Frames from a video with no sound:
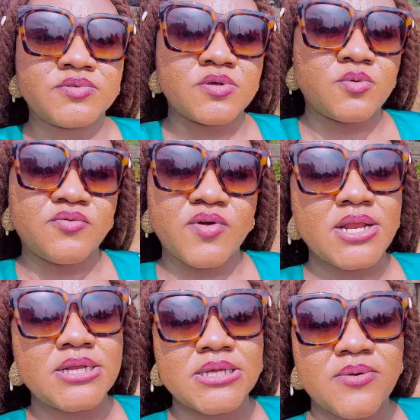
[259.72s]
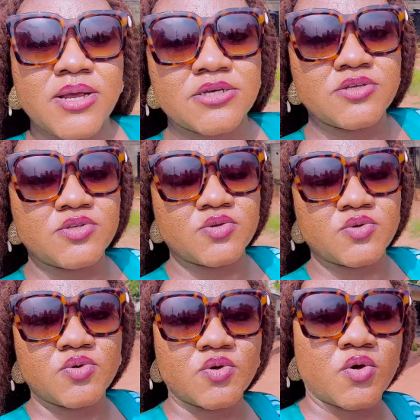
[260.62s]
So we're finally ready
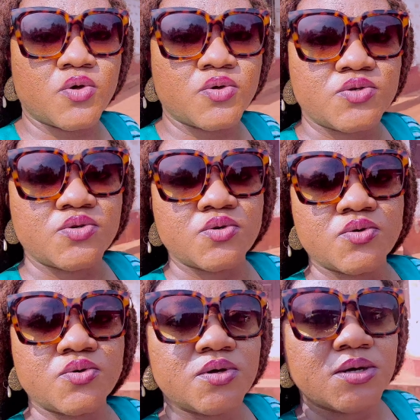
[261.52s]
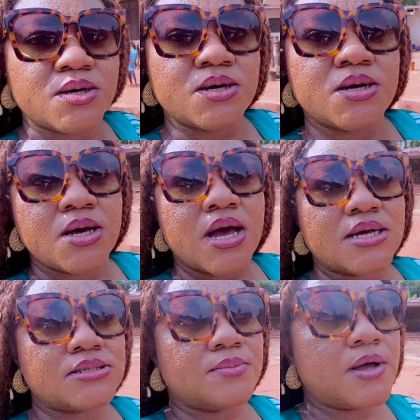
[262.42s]
to go to
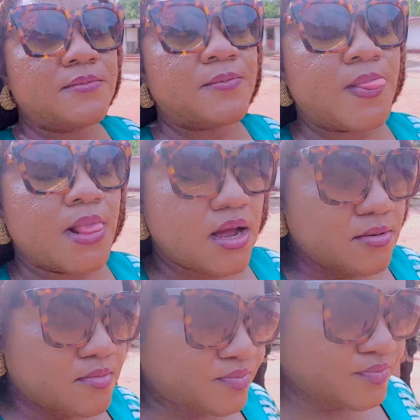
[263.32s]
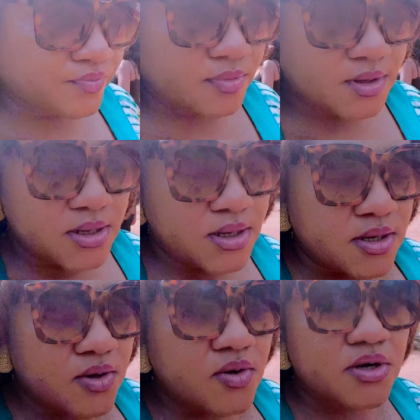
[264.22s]
Asaba. Um,
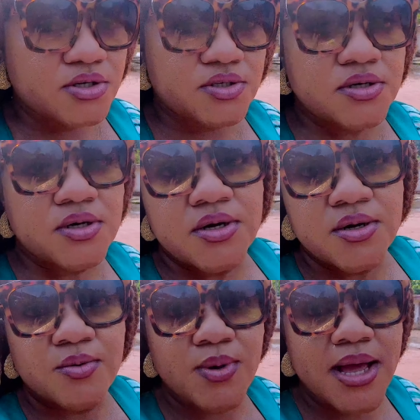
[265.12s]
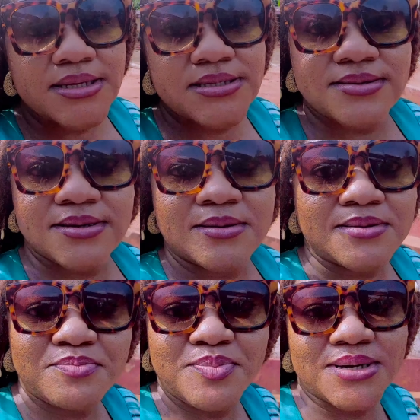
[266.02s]
gosh, we had to take a
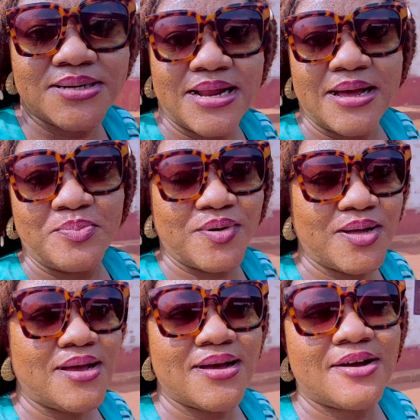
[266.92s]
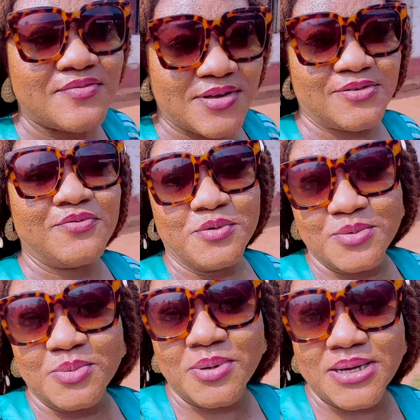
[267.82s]
big nap after the
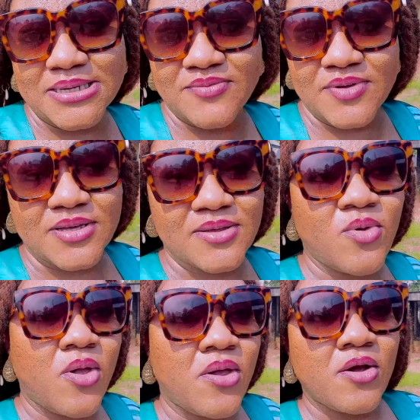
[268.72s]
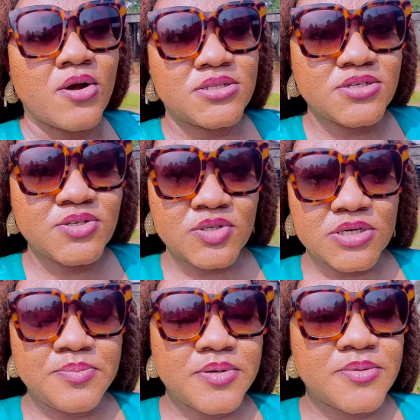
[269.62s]
food we were giving. On this
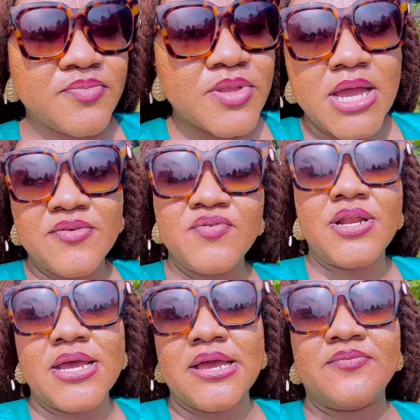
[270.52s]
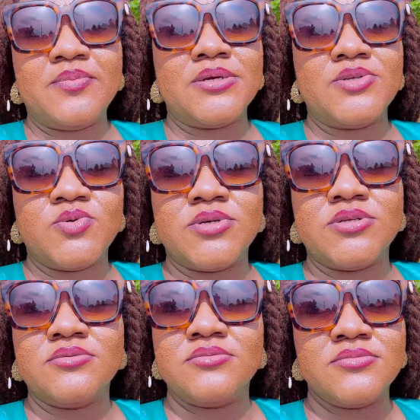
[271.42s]
trip, I feel like I've been
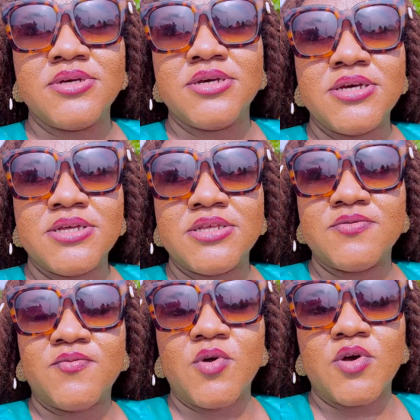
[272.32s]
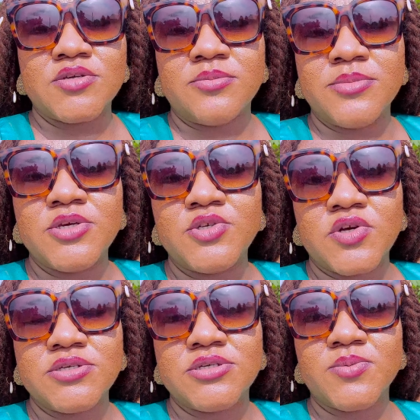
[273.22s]
doing this vlog some
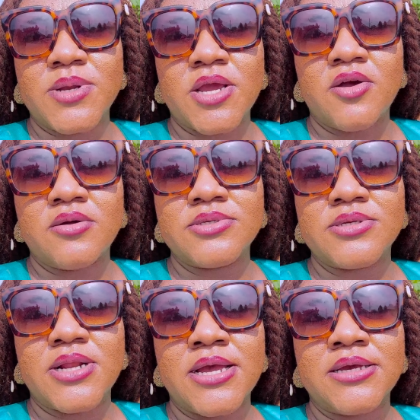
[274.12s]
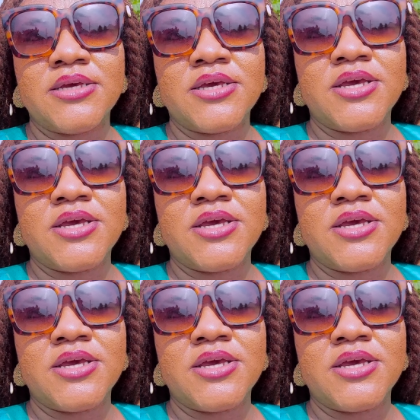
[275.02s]
injustice when it comes to like